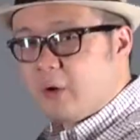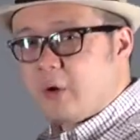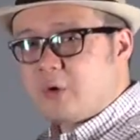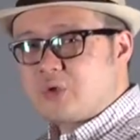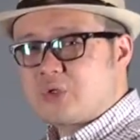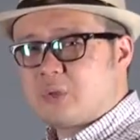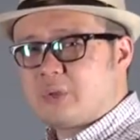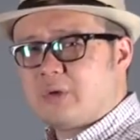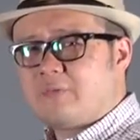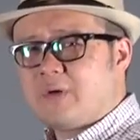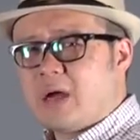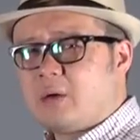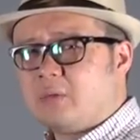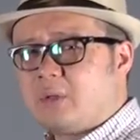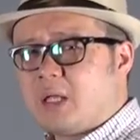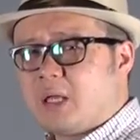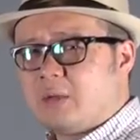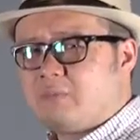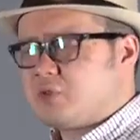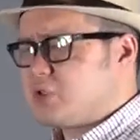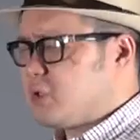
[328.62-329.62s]
also the file
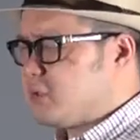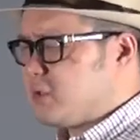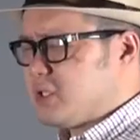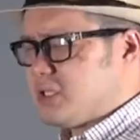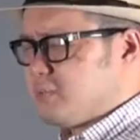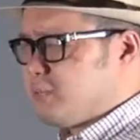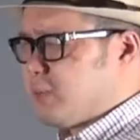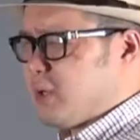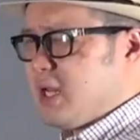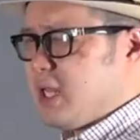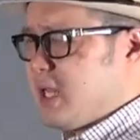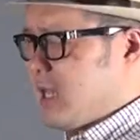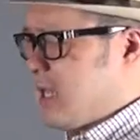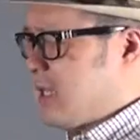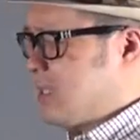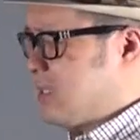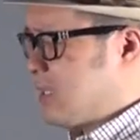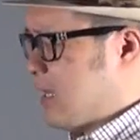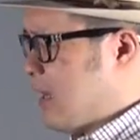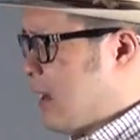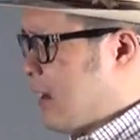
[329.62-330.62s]
name. So it's pretty
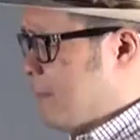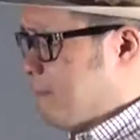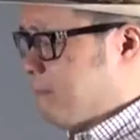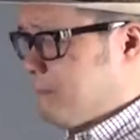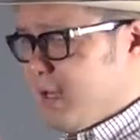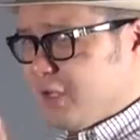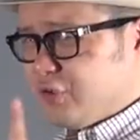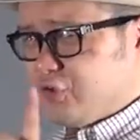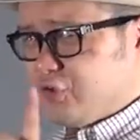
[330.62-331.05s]
easy. Make